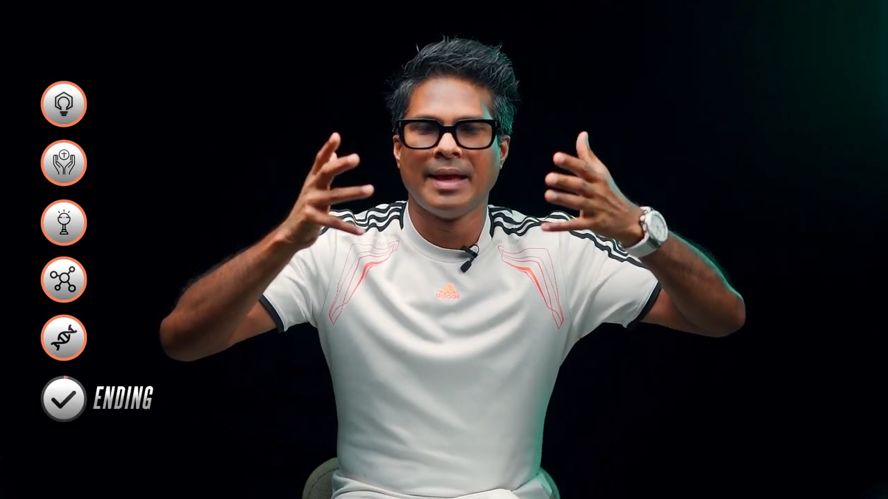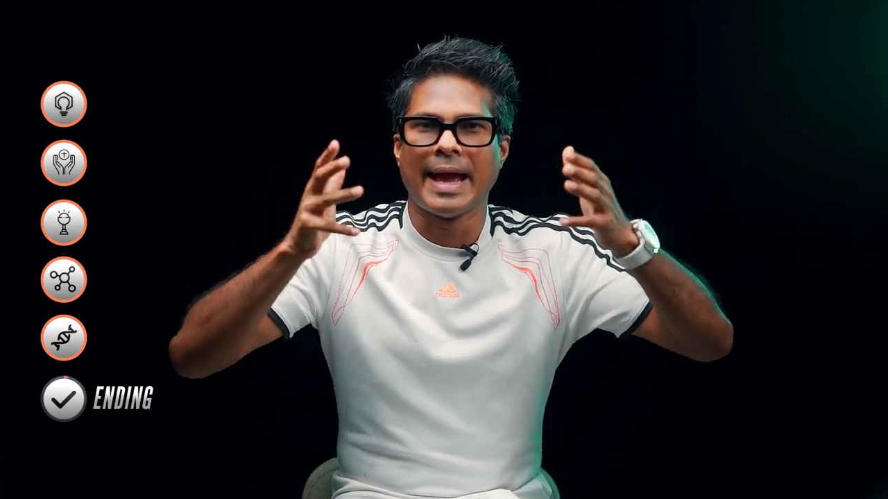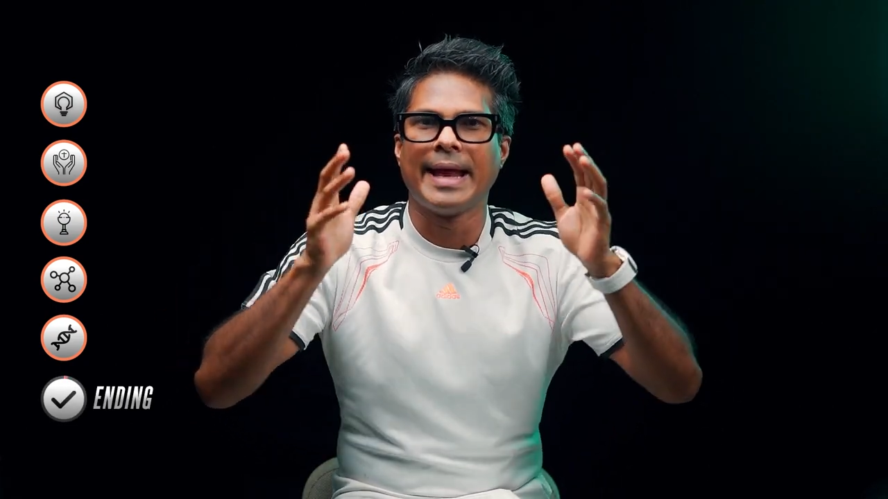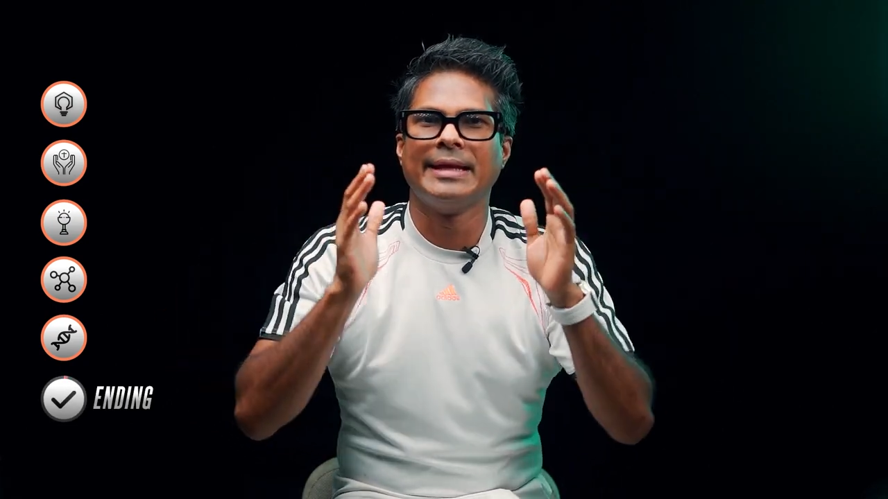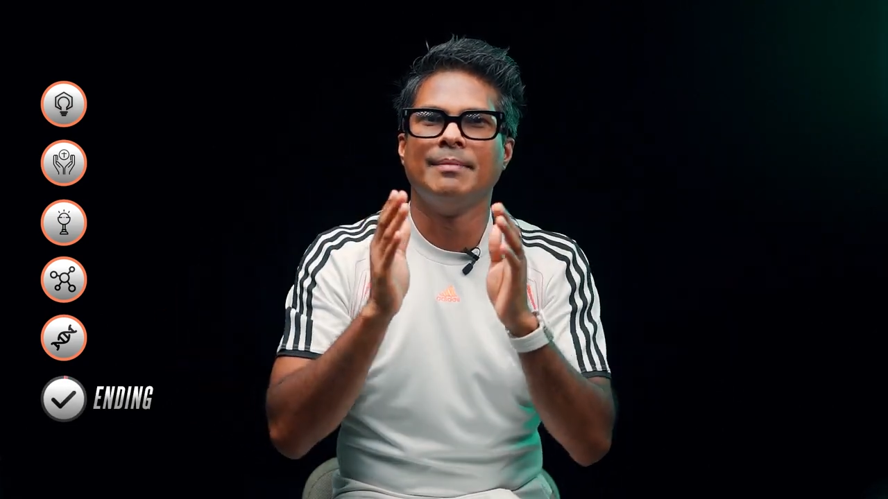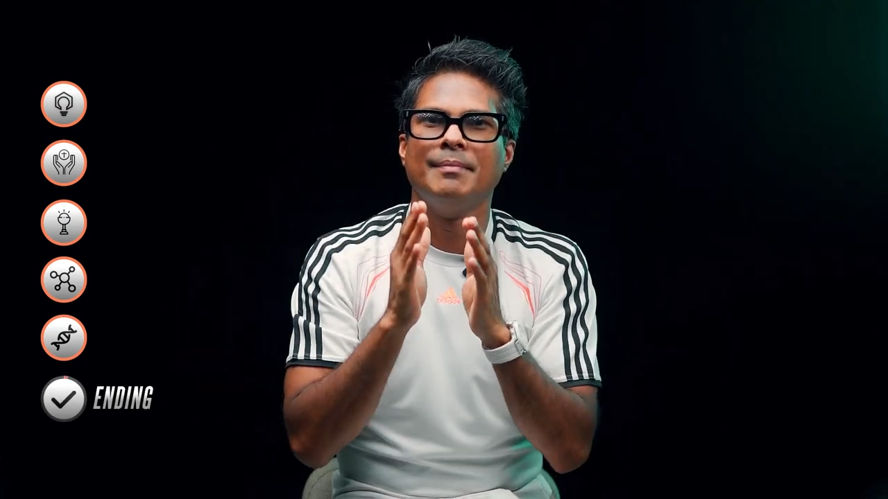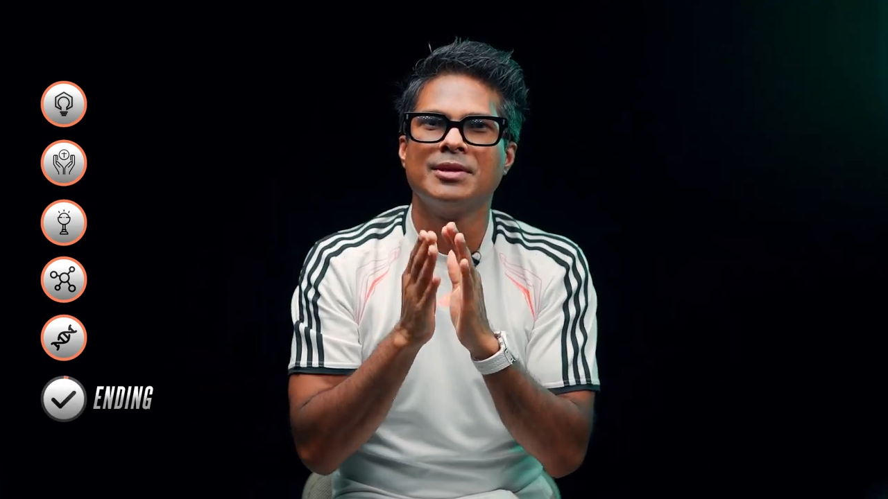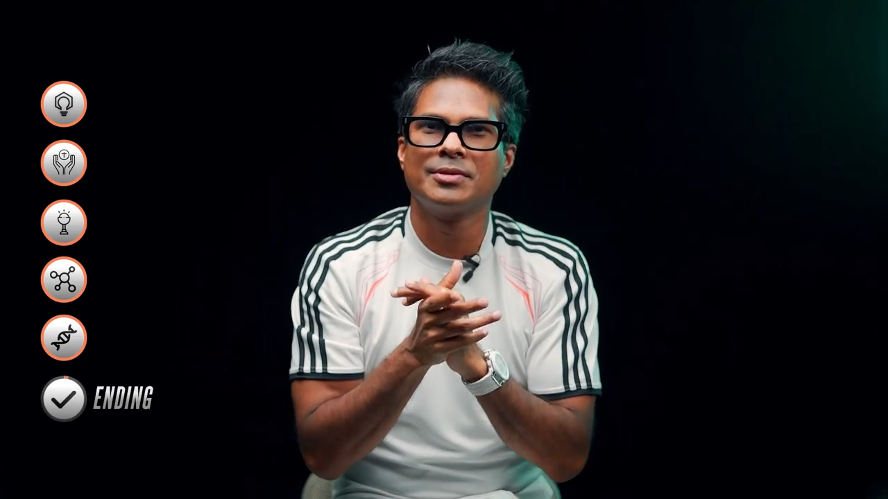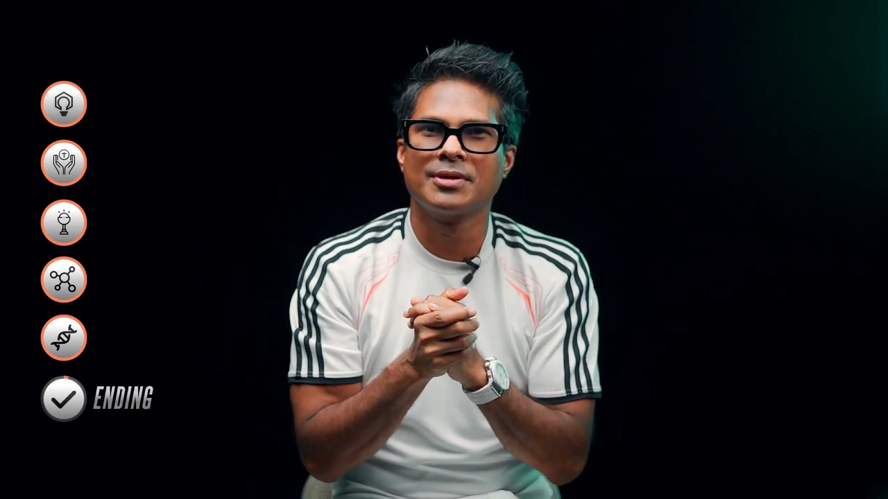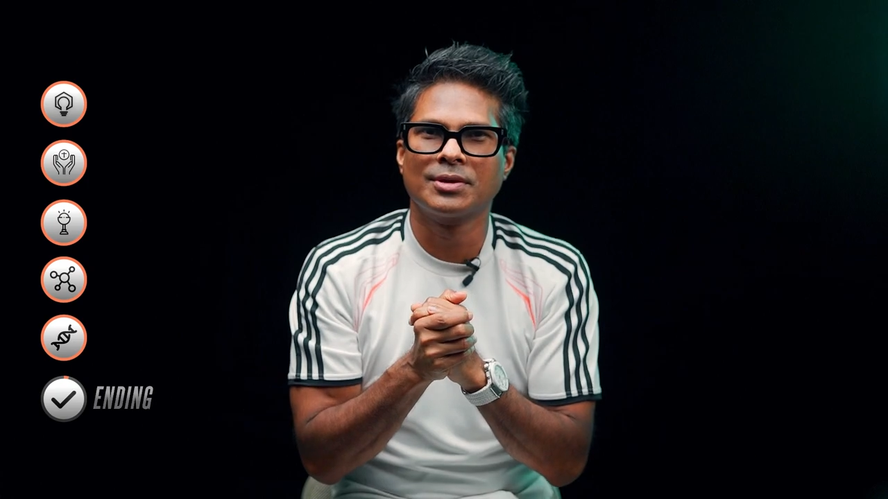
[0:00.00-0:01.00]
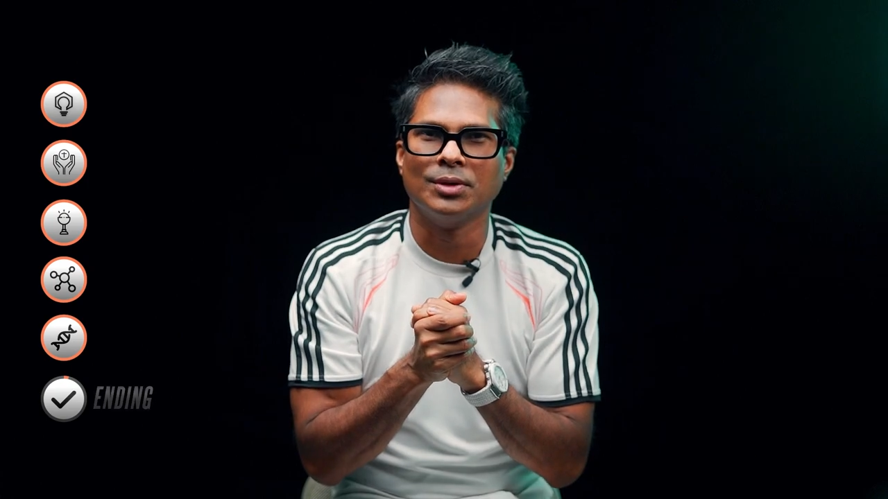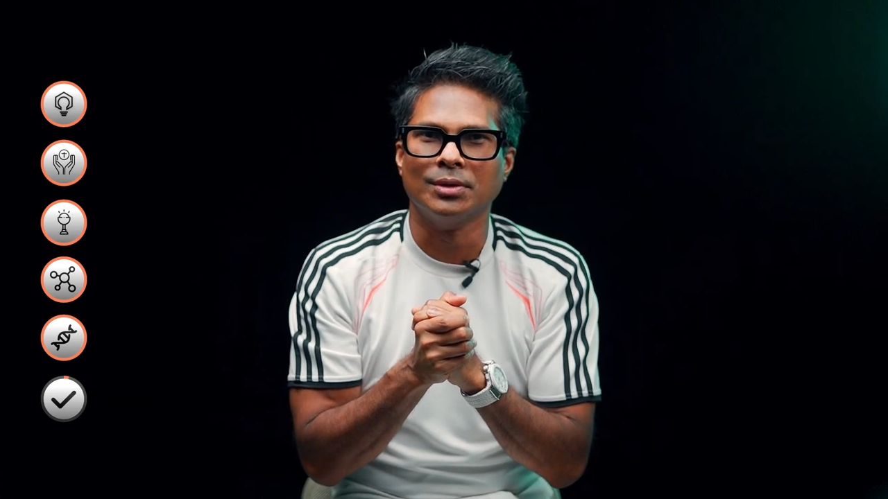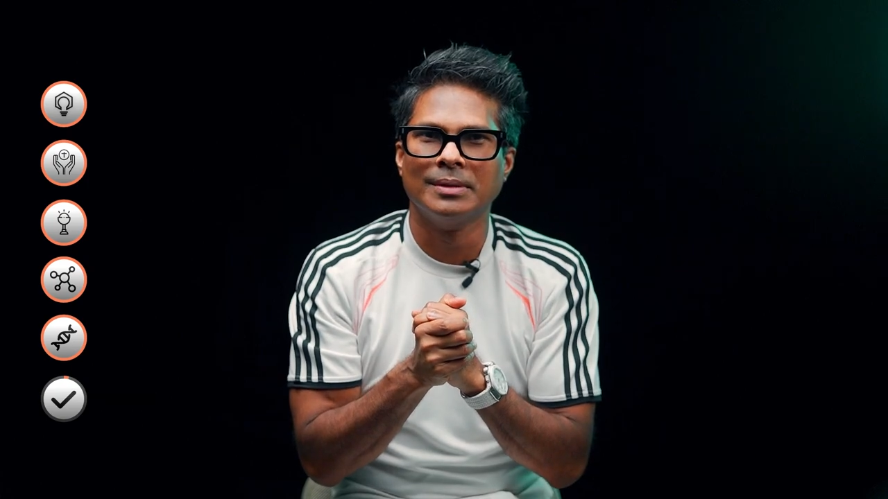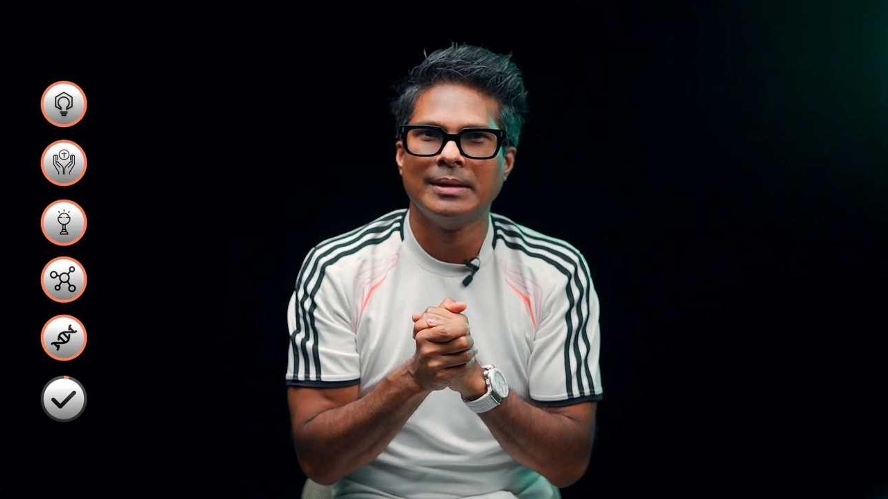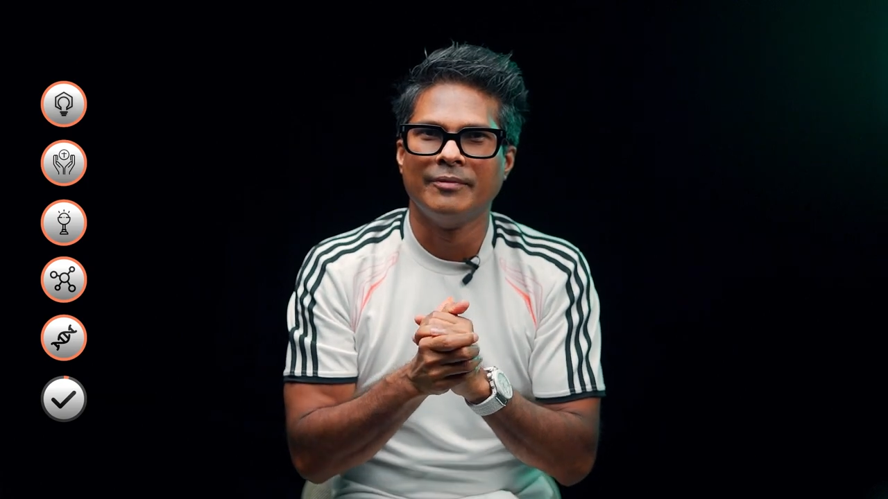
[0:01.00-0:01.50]
And in Mystery
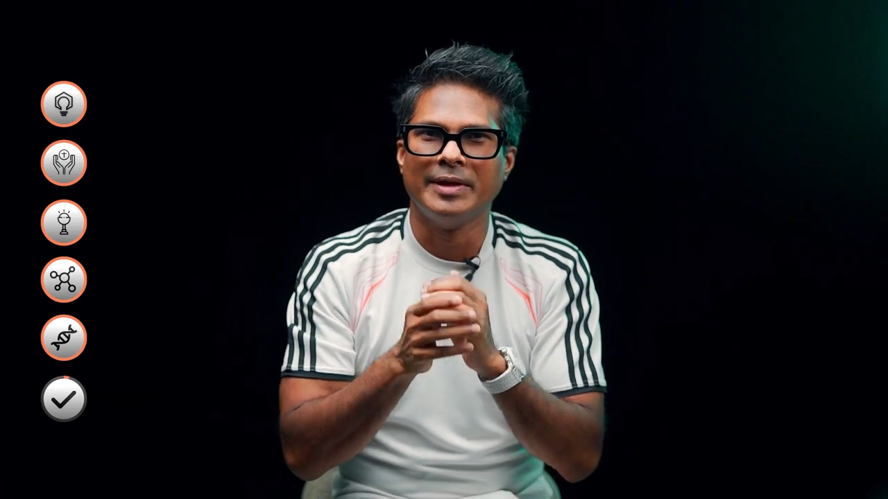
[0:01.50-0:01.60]
School,